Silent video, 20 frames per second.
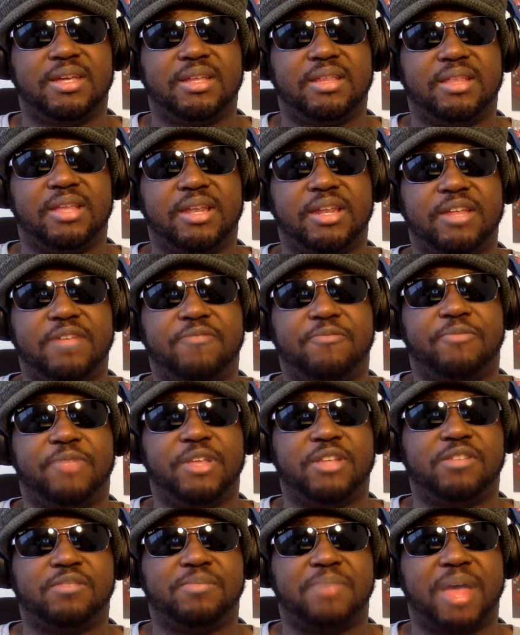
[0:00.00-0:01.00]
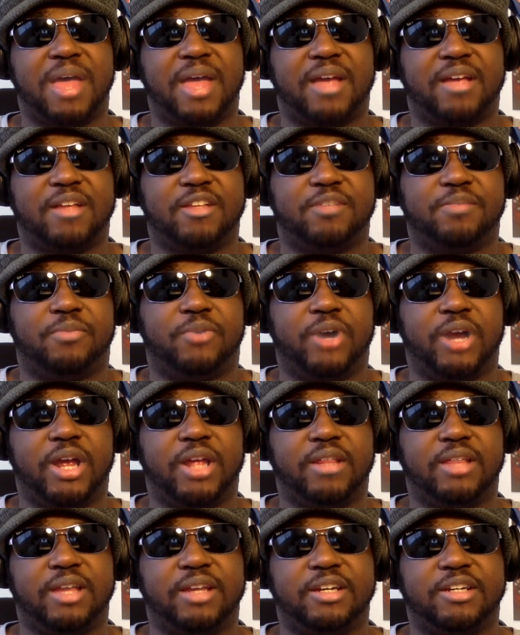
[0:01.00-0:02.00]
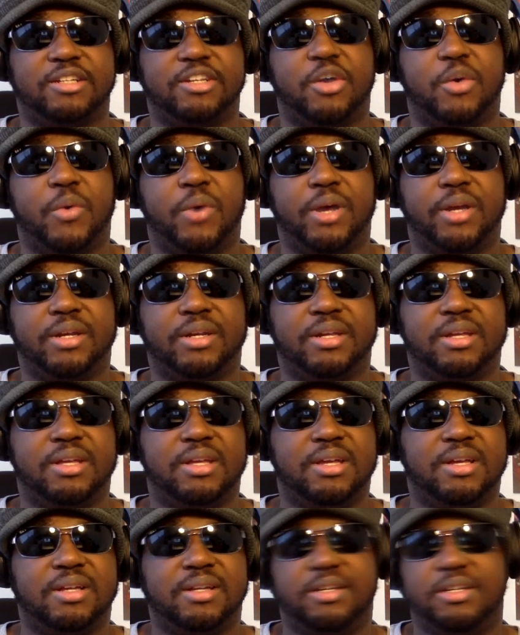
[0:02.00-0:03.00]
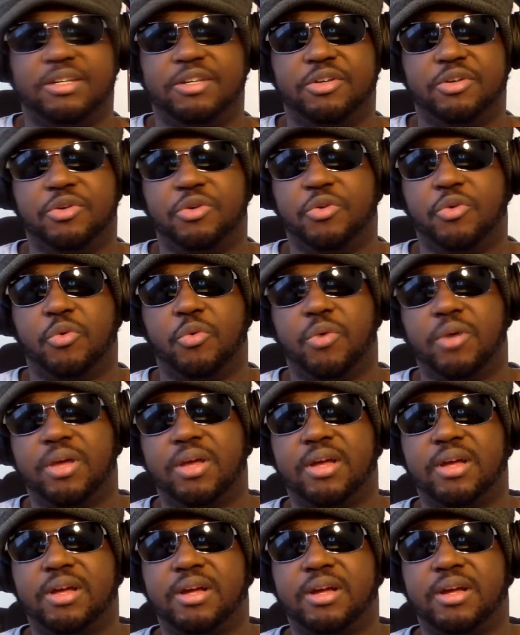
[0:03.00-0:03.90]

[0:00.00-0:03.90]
Then he thinks back his brain like there's no one to